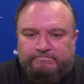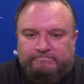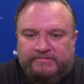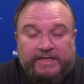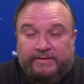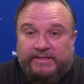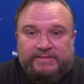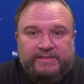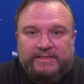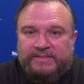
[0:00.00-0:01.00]
Yeah,
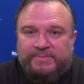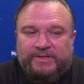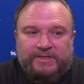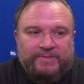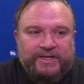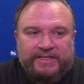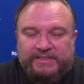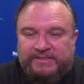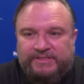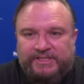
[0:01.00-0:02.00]
that's the bottom line.
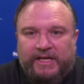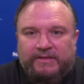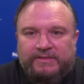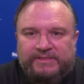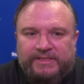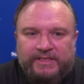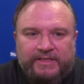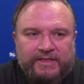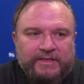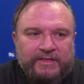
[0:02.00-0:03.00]
That's the challenge.
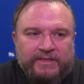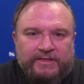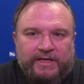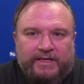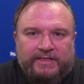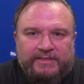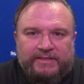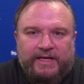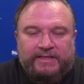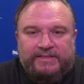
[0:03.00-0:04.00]
And I
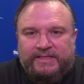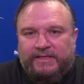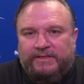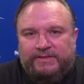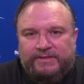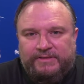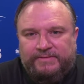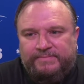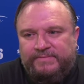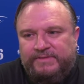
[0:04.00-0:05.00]
can tell
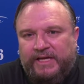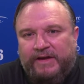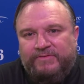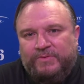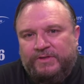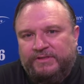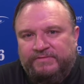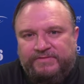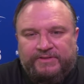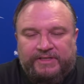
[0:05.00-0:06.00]
to everyone in
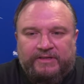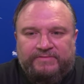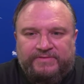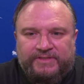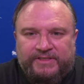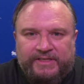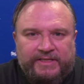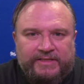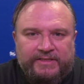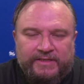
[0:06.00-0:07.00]
Philadelphia
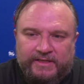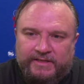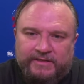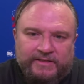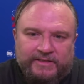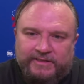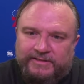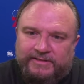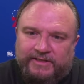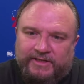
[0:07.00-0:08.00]
that,
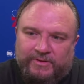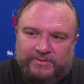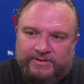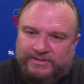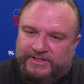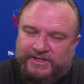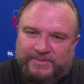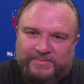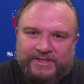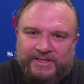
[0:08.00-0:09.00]
you know, there's going
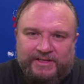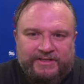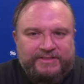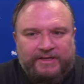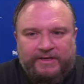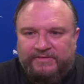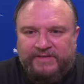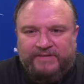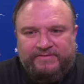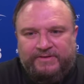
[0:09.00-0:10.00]
to be a ton of
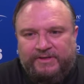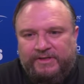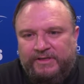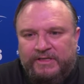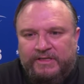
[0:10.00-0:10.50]
effort